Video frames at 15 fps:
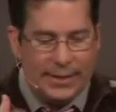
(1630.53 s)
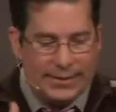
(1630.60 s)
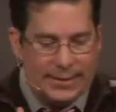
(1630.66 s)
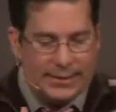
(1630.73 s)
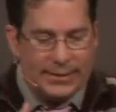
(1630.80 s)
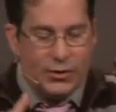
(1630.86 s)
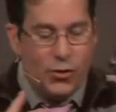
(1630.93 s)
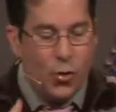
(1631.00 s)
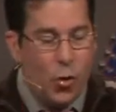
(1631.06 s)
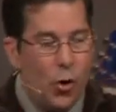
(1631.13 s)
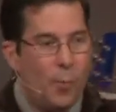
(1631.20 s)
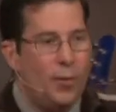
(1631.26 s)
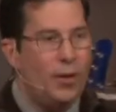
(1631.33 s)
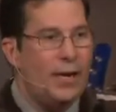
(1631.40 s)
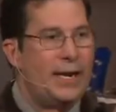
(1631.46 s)
this is
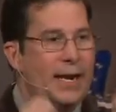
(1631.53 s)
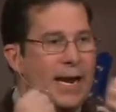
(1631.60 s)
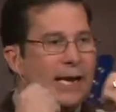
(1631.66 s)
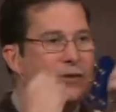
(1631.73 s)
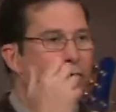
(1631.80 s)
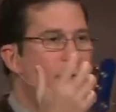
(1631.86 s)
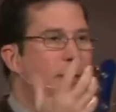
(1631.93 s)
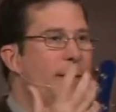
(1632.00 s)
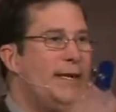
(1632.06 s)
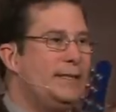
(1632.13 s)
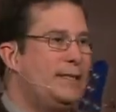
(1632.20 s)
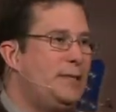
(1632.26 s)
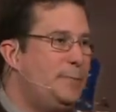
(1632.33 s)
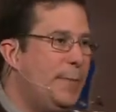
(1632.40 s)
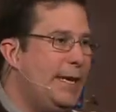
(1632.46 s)
normal and natural
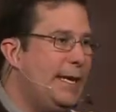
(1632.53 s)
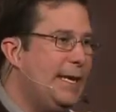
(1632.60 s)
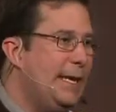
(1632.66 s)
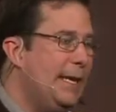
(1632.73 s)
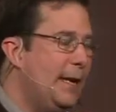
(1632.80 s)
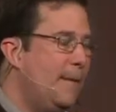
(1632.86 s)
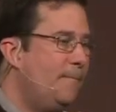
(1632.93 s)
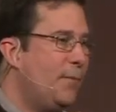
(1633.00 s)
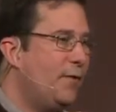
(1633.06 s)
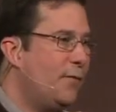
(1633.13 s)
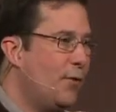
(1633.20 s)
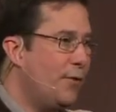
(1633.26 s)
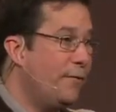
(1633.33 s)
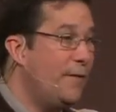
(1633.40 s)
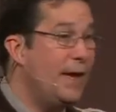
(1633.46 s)
about speaking
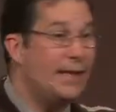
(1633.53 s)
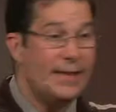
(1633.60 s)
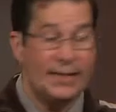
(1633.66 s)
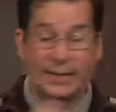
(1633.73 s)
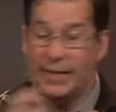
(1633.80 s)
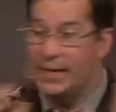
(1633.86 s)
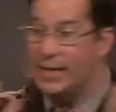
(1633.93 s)
for the faith. That's